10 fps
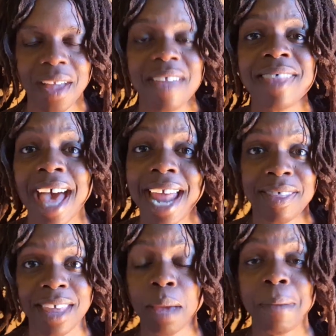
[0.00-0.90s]
That, I
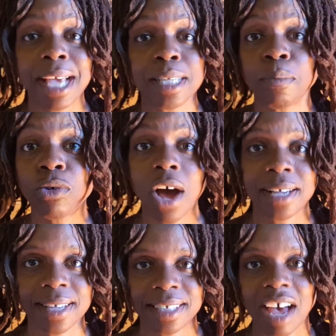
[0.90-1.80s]
think, makes the
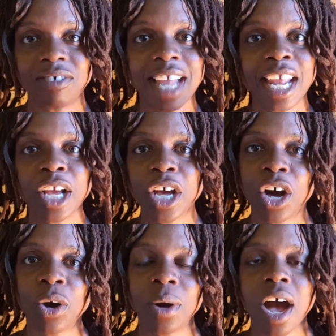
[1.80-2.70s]
process of letting
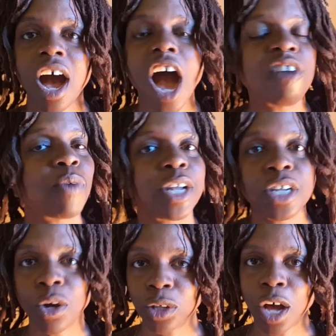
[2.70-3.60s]
go of what
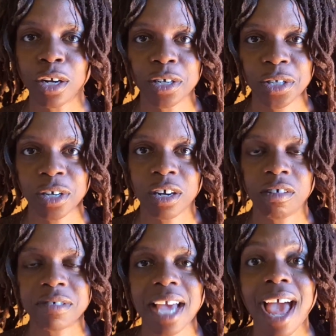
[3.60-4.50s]
no longer
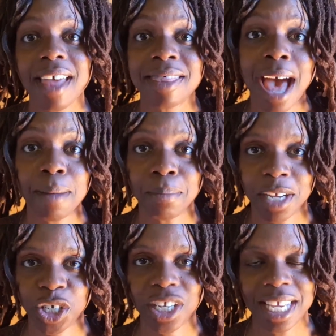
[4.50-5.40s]
serves that
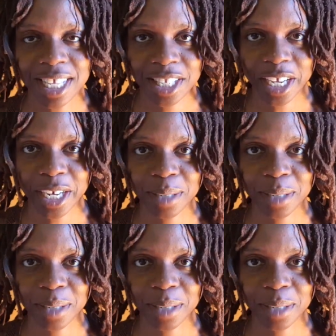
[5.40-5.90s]
much easier.